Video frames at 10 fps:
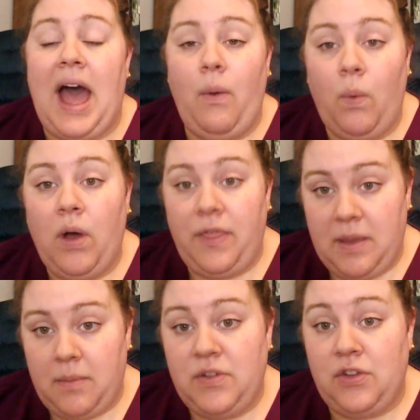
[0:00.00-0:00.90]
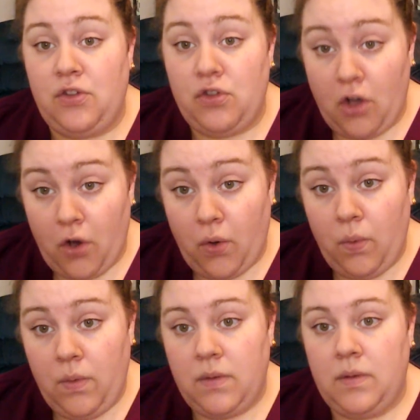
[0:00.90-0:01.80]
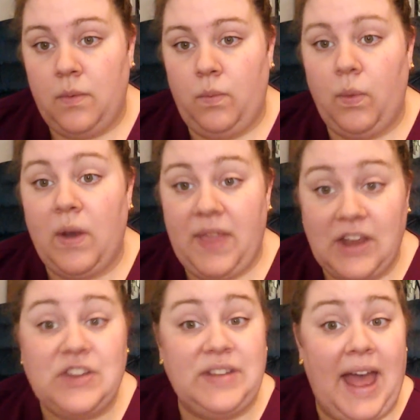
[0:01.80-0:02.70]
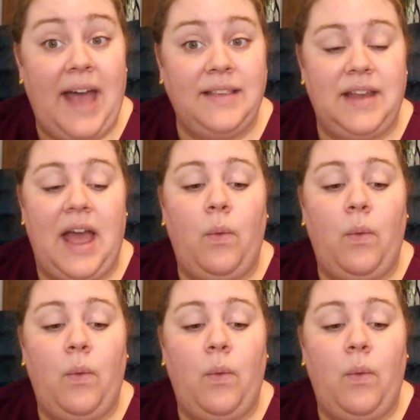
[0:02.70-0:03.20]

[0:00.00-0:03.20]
I want them to know what they just asked.